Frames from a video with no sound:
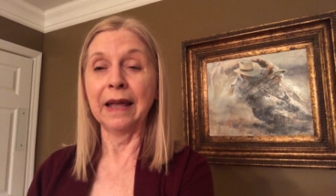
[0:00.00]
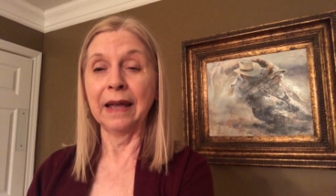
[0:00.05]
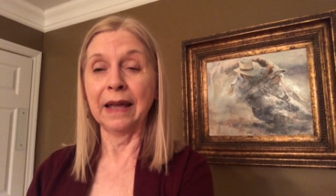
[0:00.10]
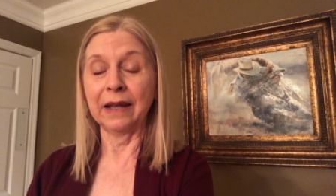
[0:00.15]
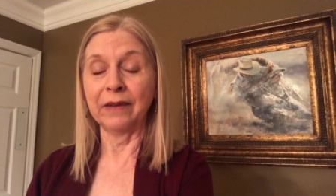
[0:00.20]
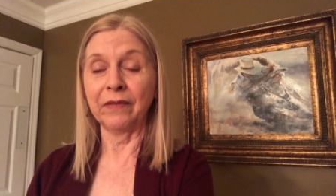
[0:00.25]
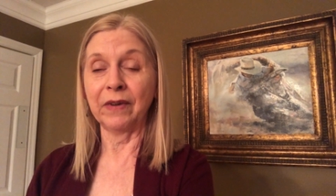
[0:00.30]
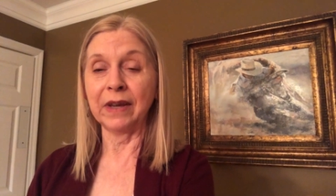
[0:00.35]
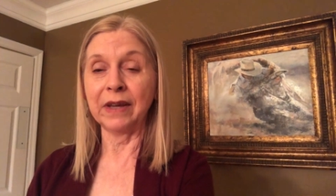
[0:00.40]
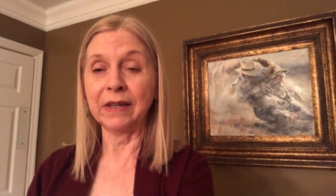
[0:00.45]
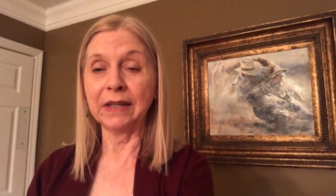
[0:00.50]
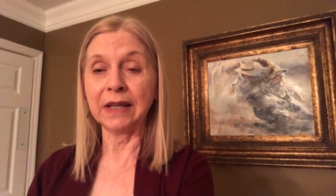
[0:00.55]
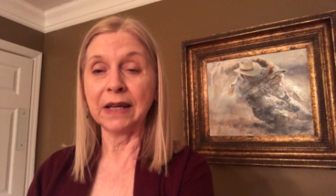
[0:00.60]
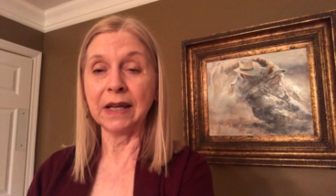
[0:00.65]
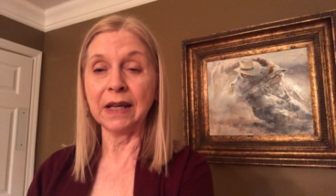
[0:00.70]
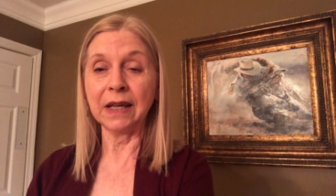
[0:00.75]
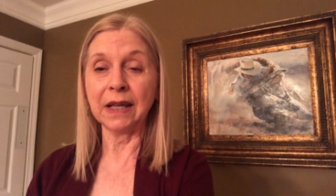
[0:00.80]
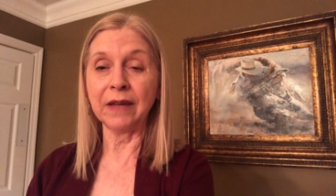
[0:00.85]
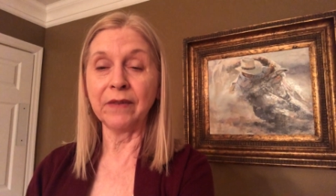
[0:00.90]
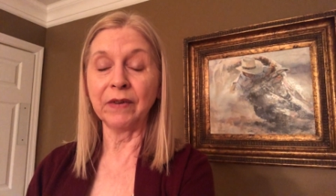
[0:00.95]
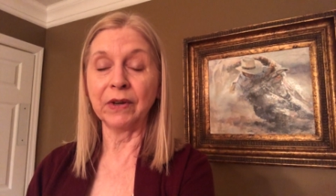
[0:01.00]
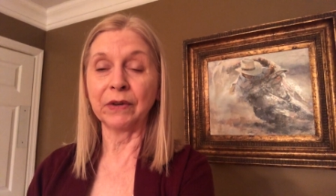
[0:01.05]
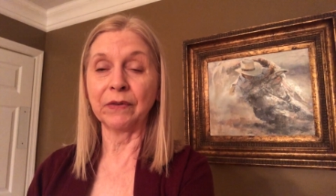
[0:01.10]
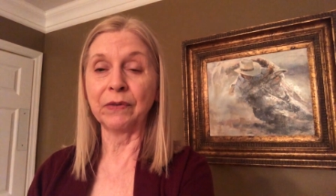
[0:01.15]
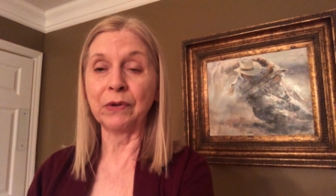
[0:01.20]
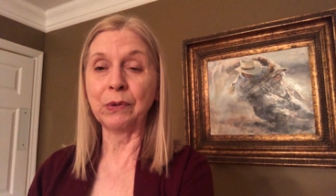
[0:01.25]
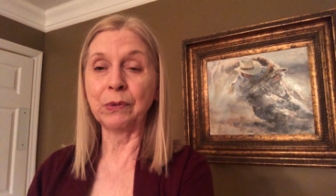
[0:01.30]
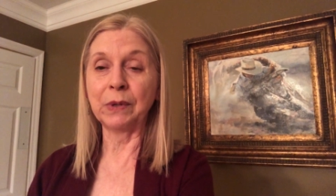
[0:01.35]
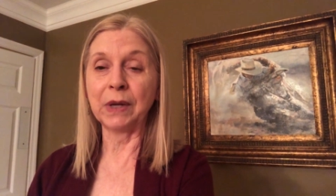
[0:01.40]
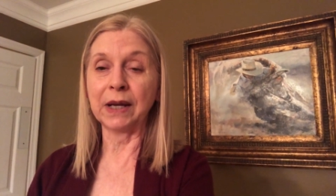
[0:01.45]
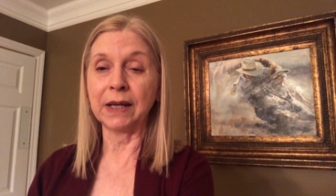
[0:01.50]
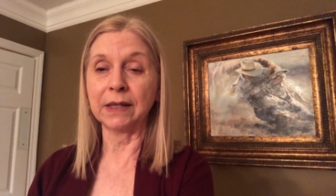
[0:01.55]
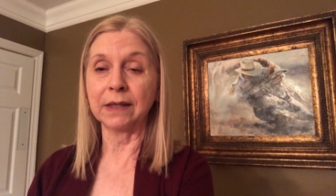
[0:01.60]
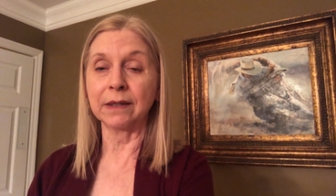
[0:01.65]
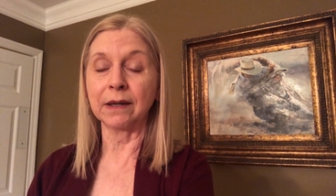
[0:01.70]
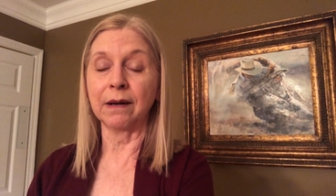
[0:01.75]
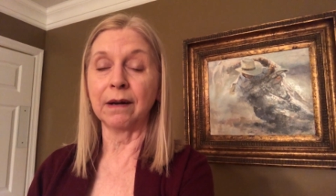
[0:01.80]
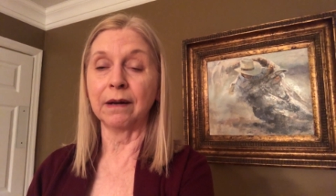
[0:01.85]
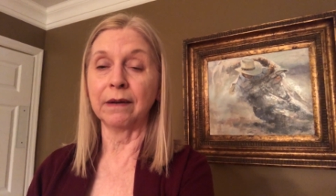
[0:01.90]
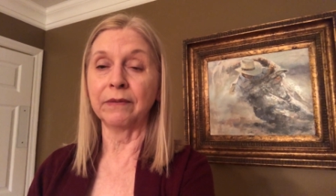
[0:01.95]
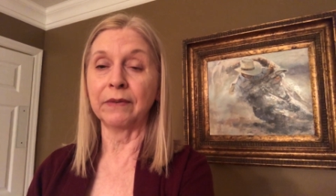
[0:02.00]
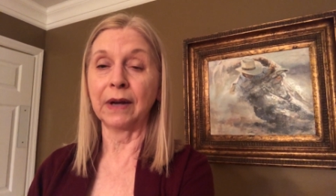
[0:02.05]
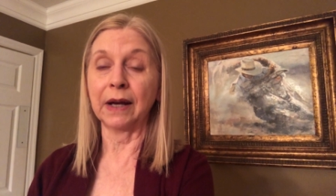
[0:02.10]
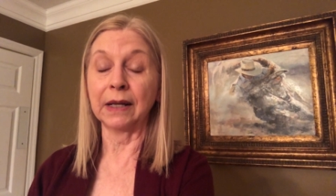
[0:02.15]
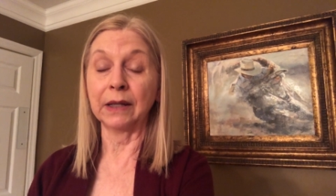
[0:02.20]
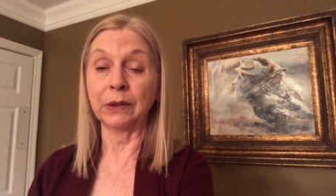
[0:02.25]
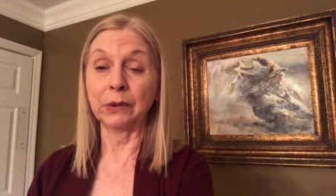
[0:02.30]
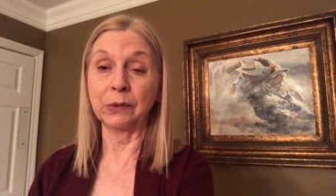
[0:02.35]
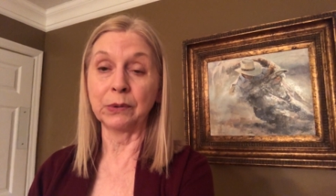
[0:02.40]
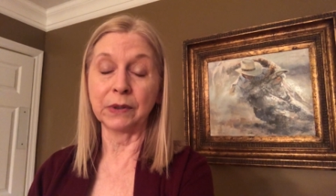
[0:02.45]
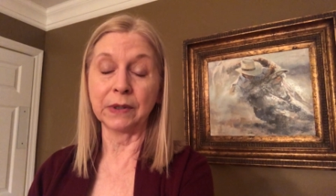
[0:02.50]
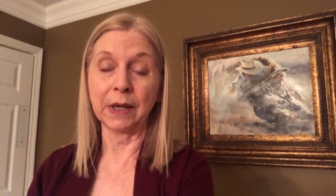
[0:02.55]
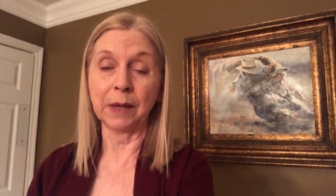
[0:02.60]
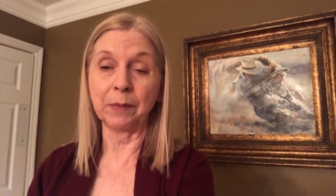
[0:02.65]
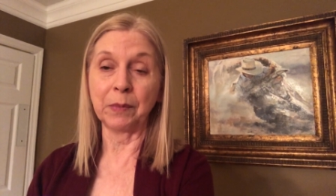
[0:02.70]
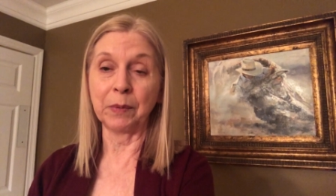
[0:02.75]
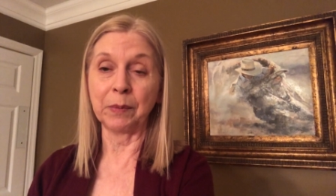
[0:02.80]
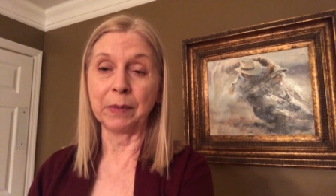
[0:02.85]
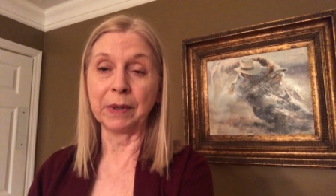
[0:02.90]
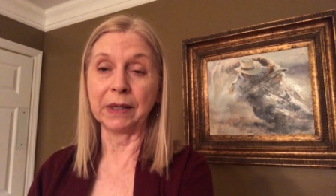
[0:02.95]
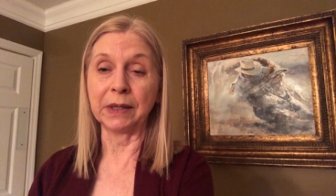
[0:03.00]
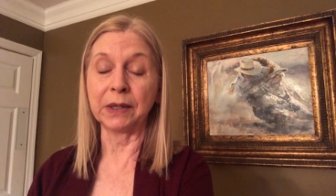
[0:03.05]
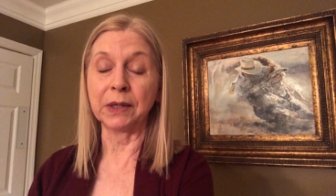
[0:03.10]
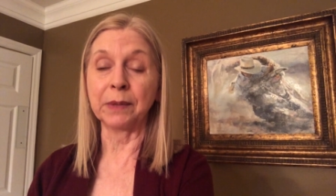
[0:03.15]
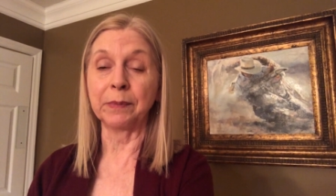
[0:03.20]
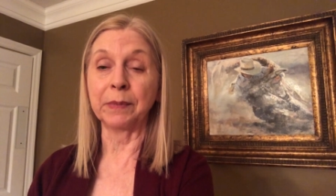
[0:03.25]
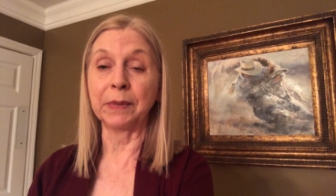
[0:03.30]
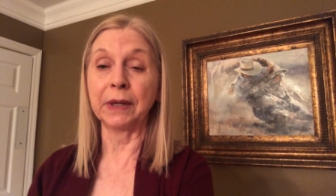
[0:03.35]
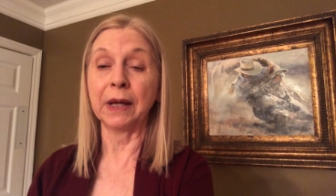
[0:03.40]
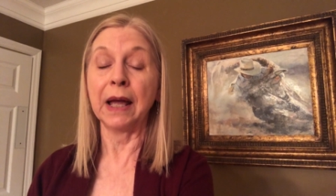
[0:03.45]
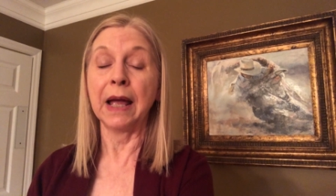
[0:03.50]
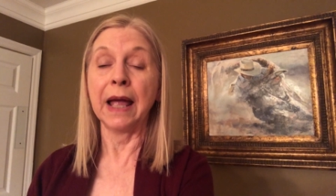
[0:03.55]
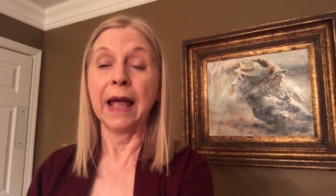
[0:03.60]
And if I take even a few days off, I lose that momentum.